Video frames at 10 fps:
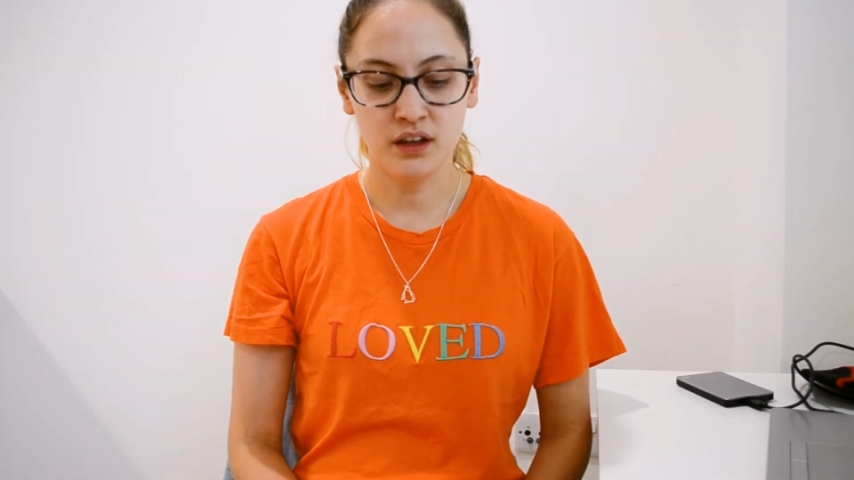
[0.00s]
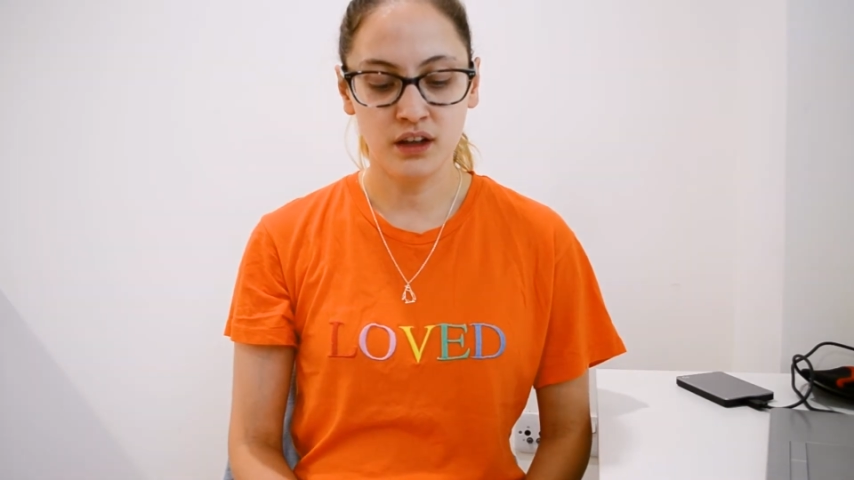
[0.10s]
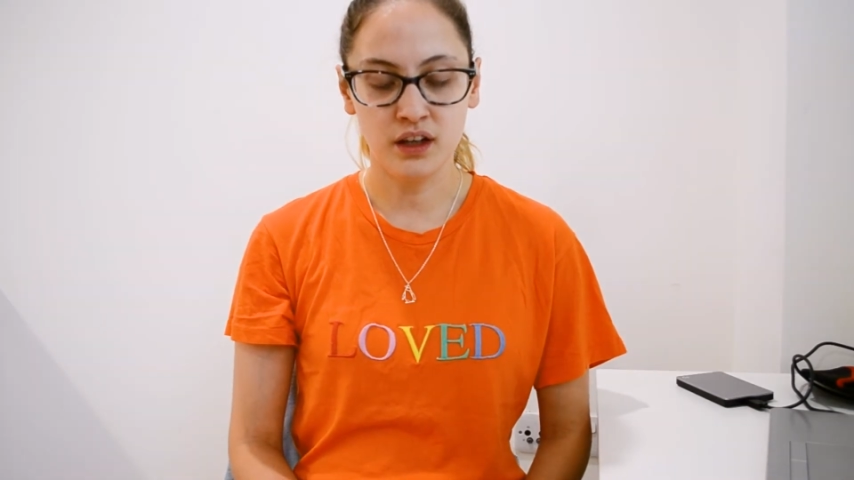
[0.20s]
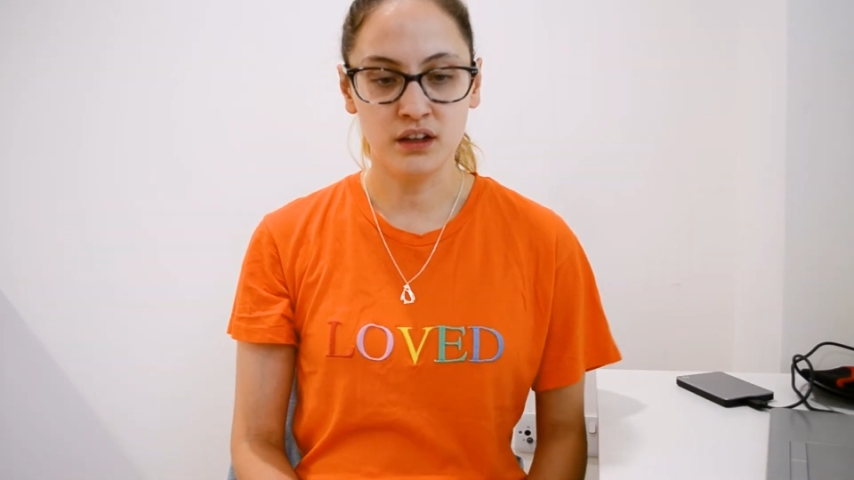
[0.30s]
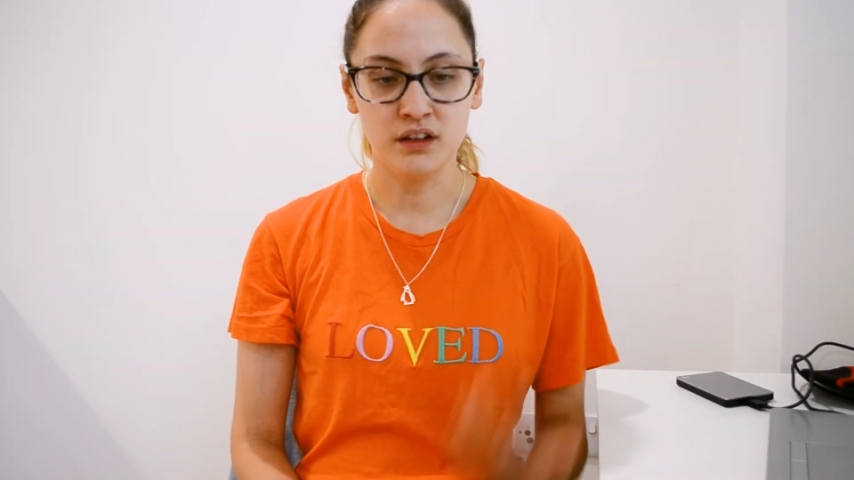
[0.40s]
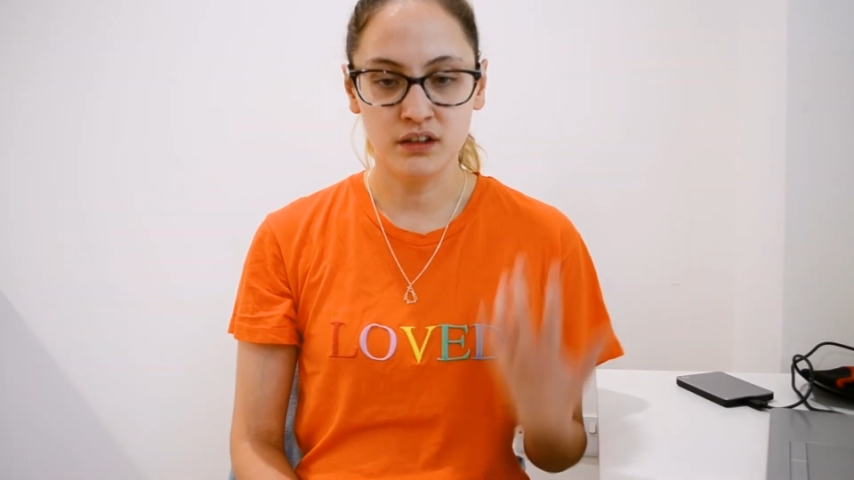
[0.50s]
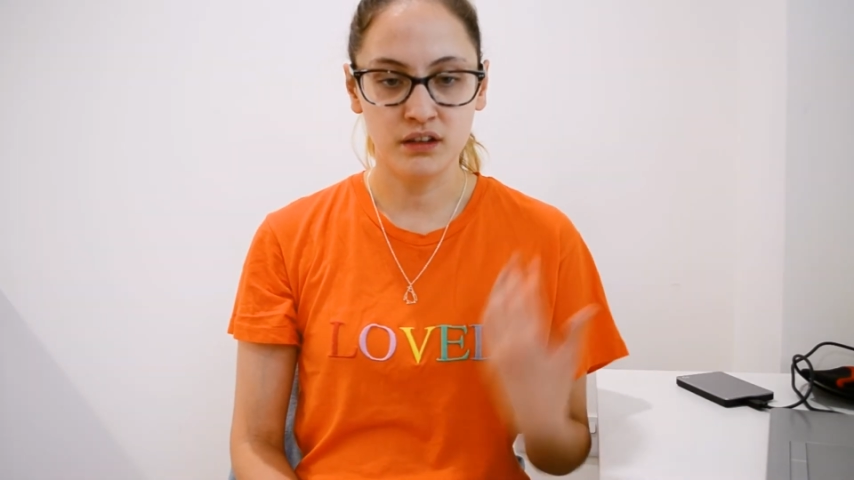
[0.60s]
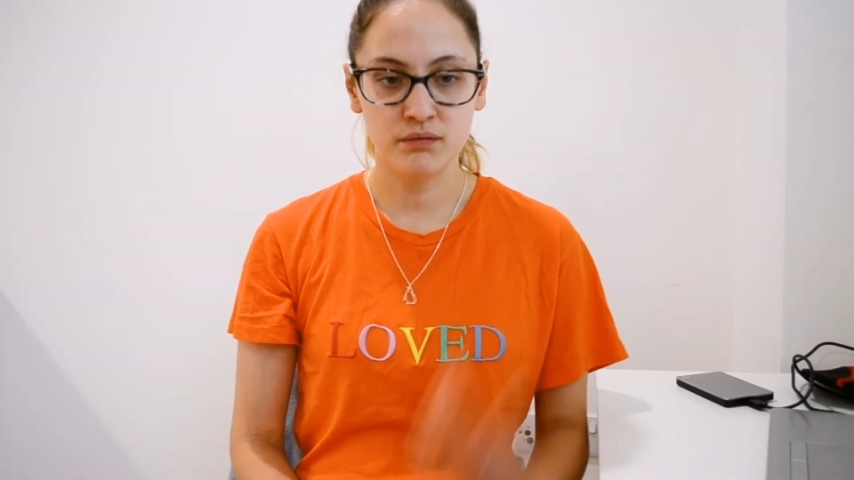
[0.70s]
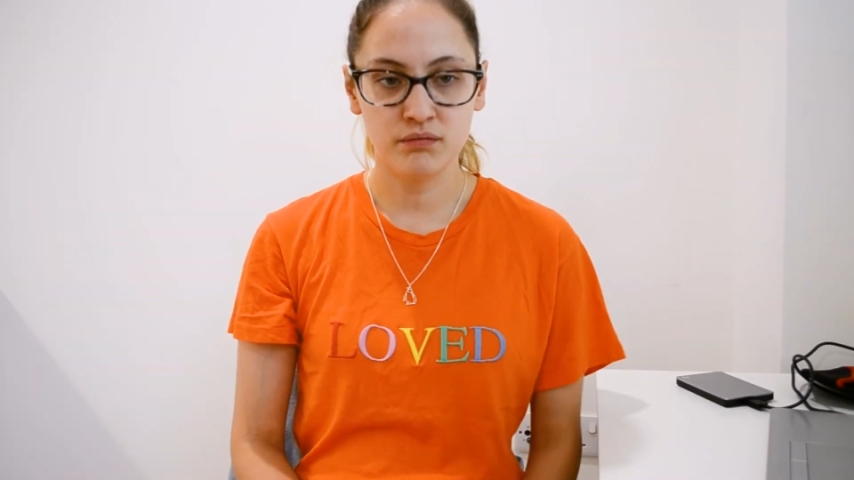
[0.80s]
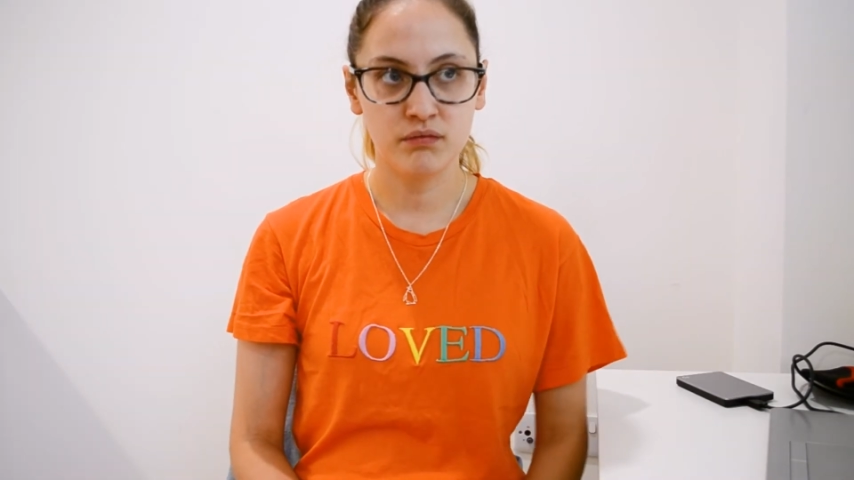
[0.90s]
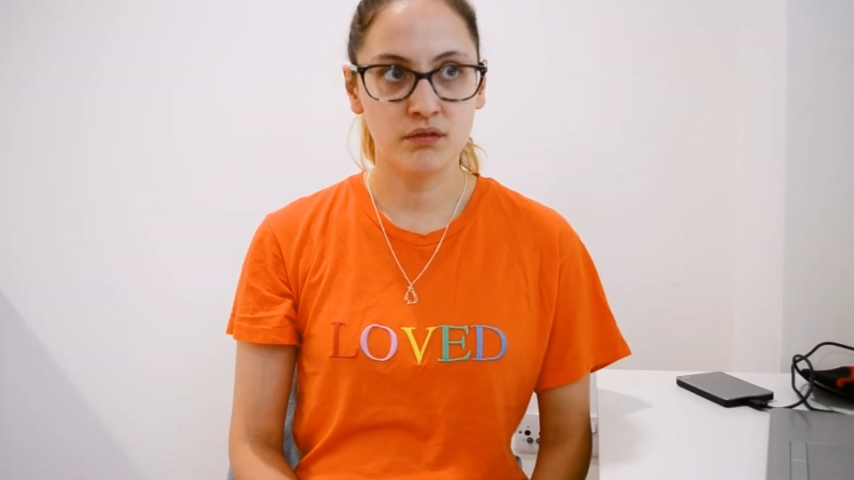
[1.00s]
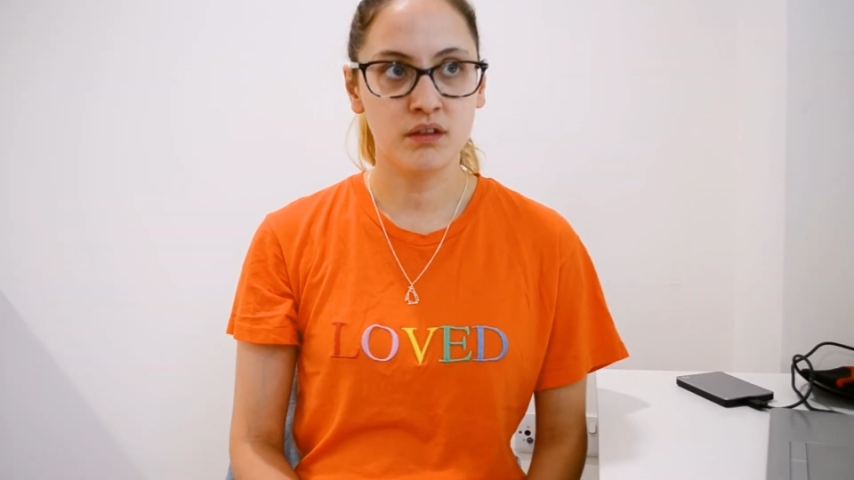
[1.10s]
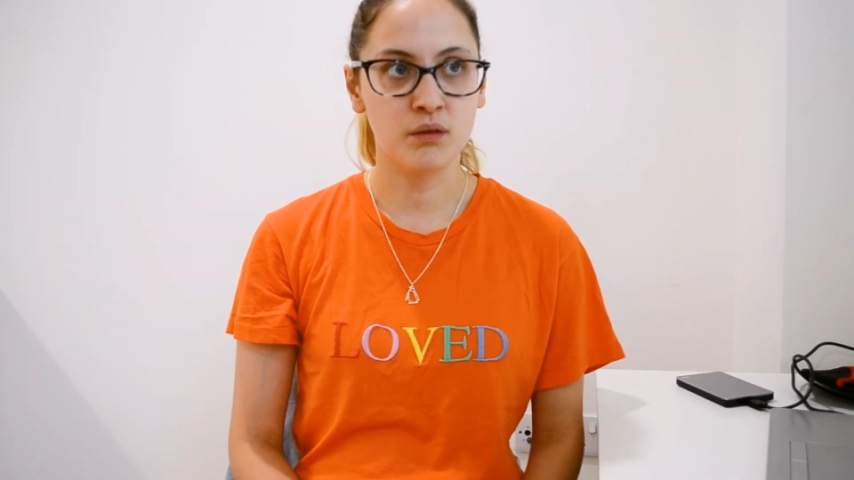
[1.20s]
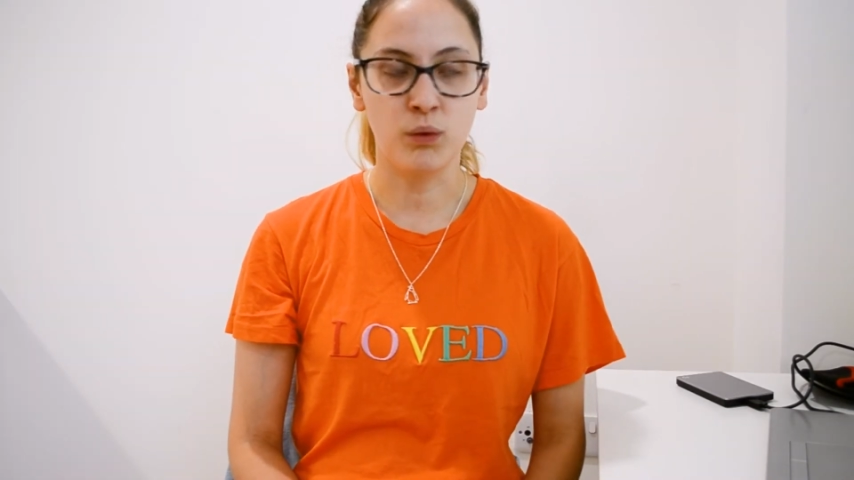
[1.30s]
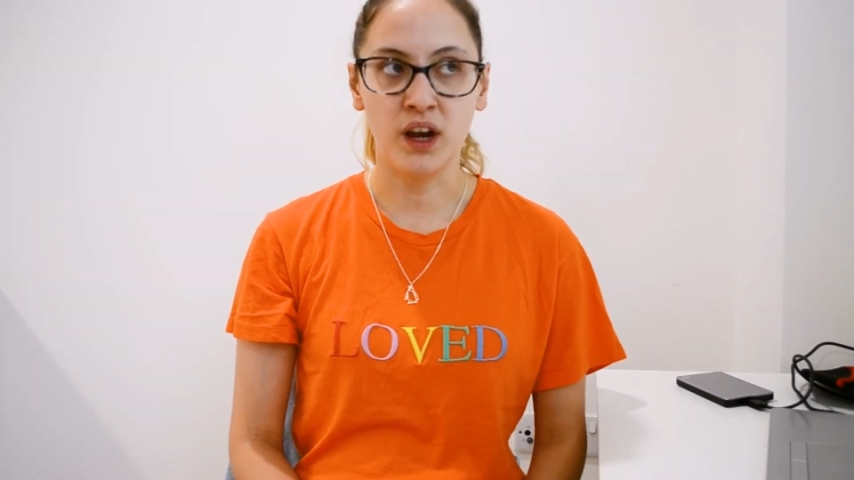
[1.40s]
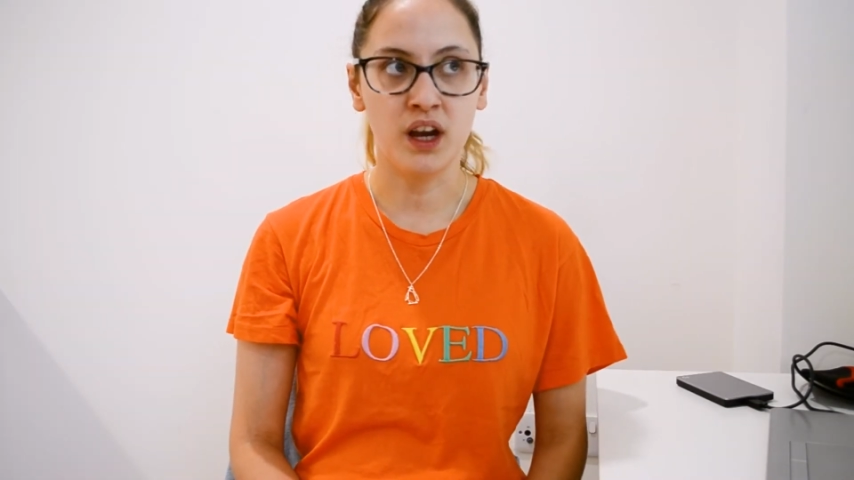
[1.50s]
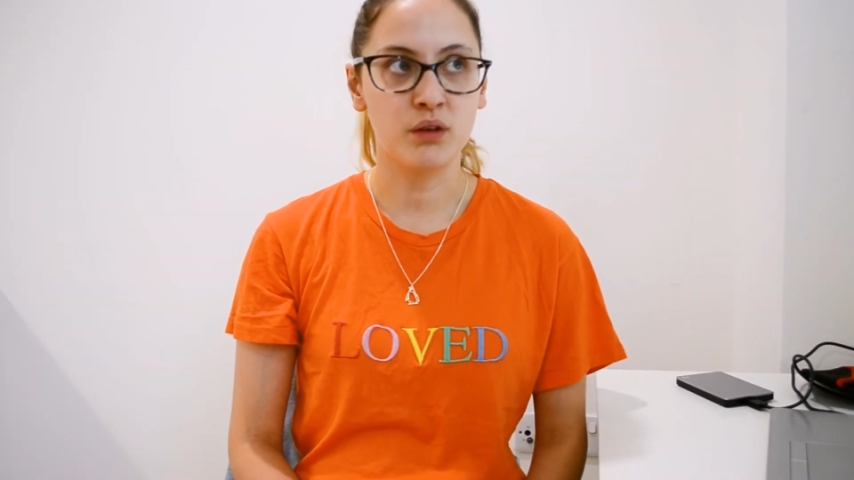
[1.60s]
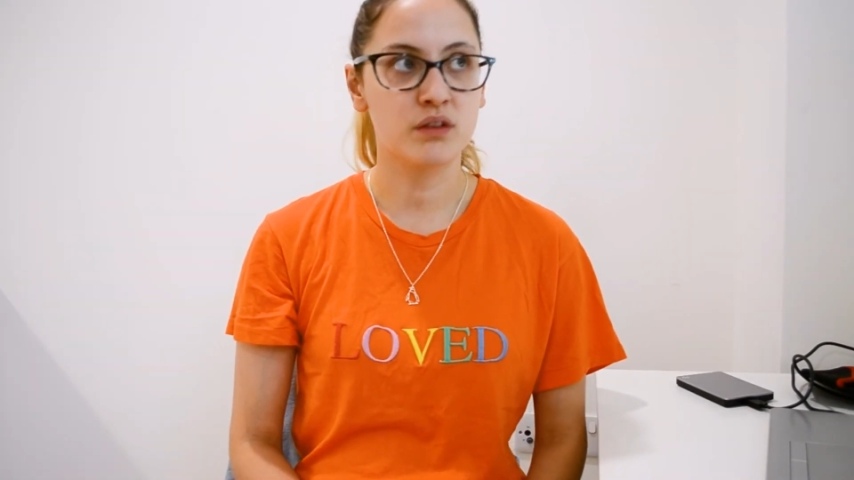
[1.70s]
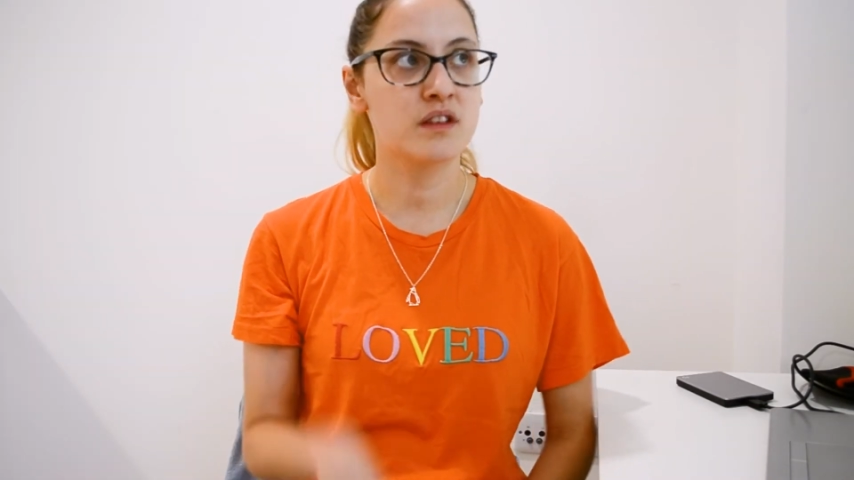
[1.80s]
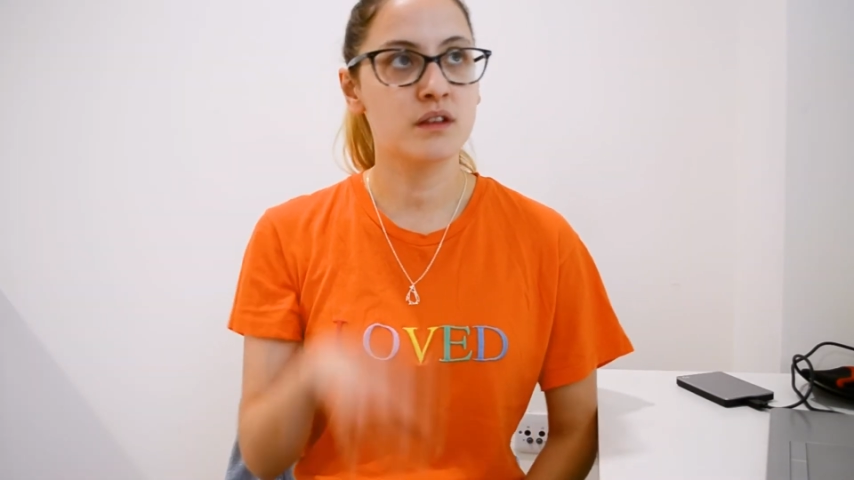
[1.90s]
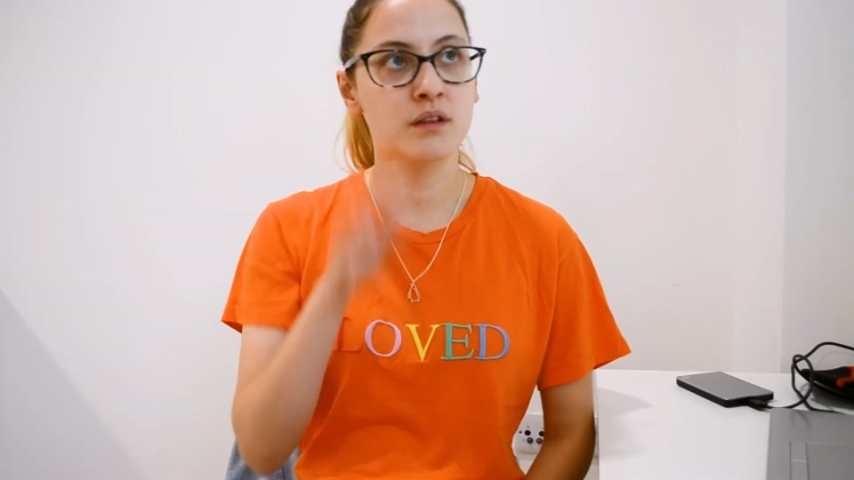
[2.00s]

in a warehouse.